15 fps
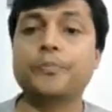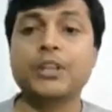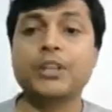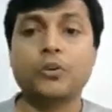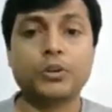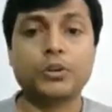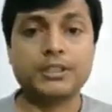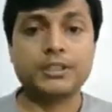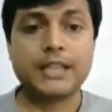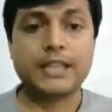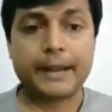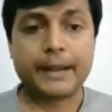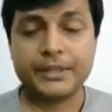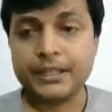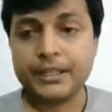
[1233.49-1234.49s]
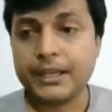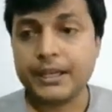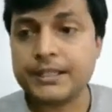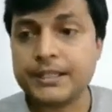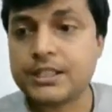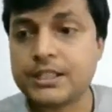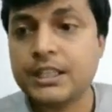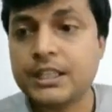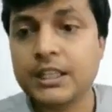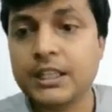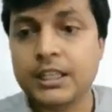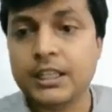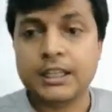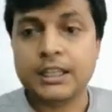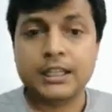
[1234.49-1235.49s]
So what is happening
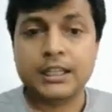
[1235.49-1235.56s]
is